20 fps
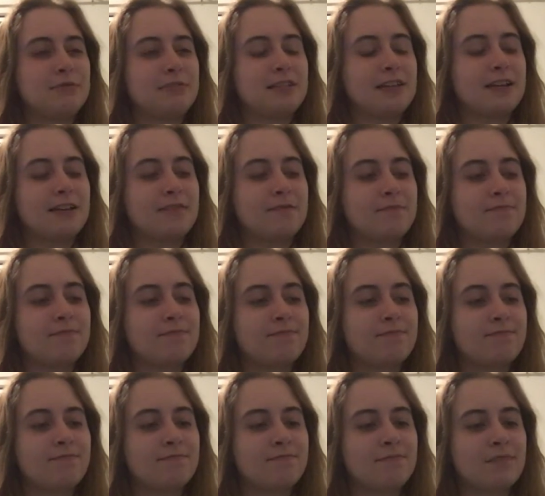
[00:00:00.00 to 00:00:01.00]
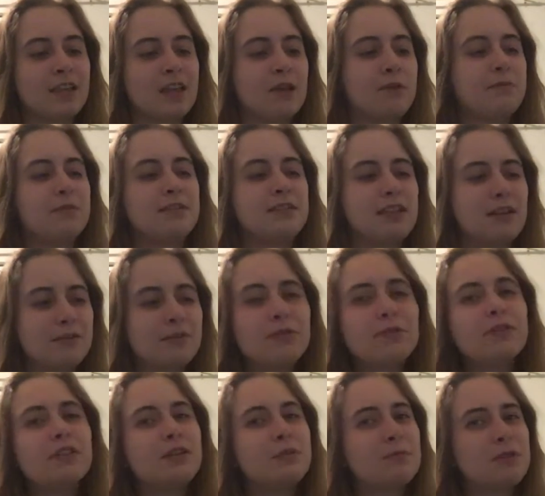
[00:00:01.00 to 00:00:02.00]
was like, it's never
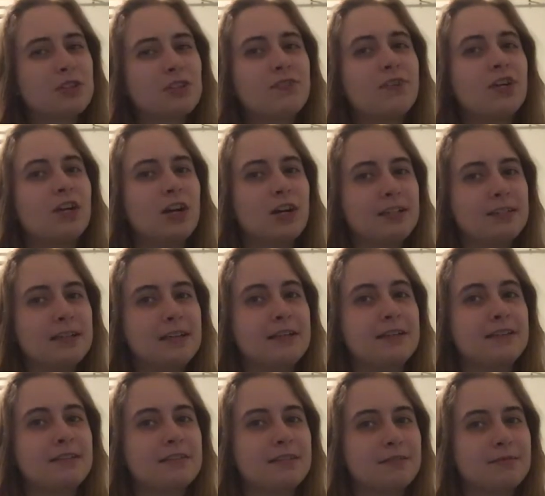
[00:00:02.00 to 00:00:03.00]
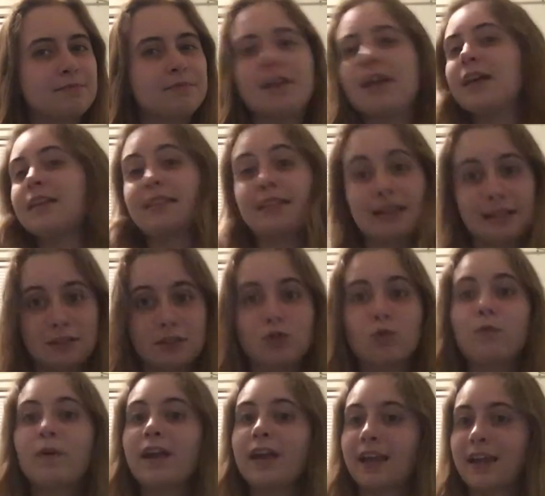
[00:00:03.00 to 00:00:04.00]
really much of a contest, and that's
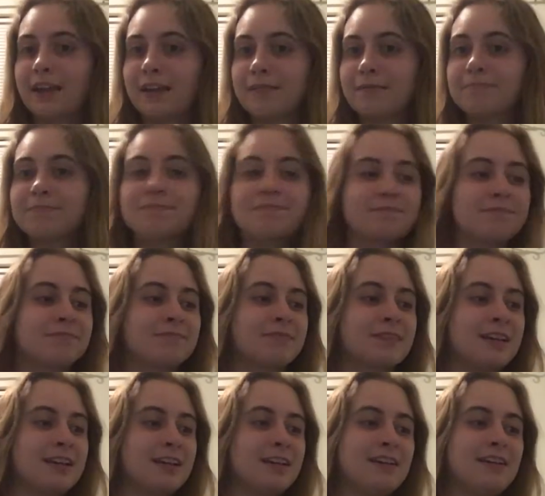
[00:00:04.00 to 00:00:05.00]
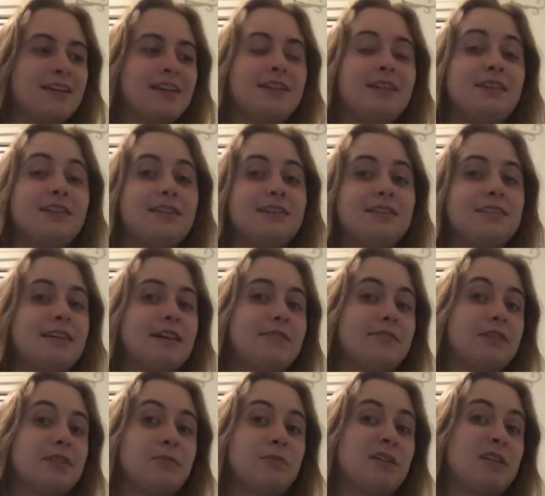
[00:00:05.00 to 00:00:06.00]
okay. And he didn't have
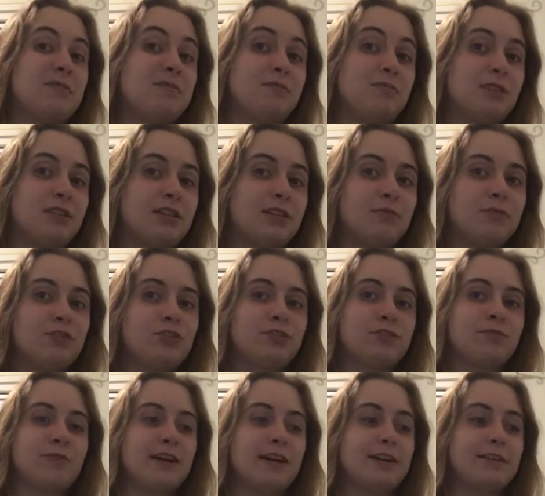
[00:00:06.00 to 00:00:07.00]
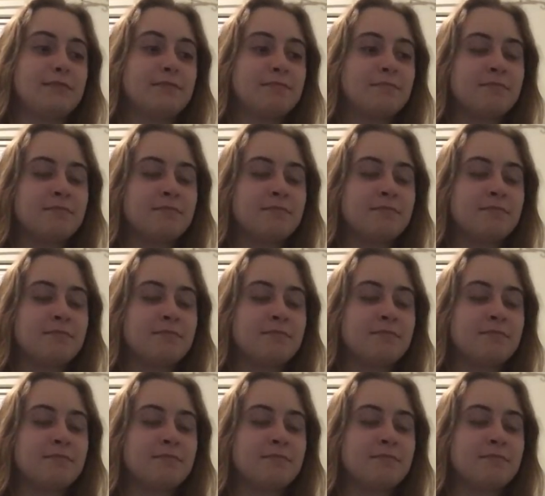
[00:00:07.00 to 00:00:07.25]
any problem with it, which is fine.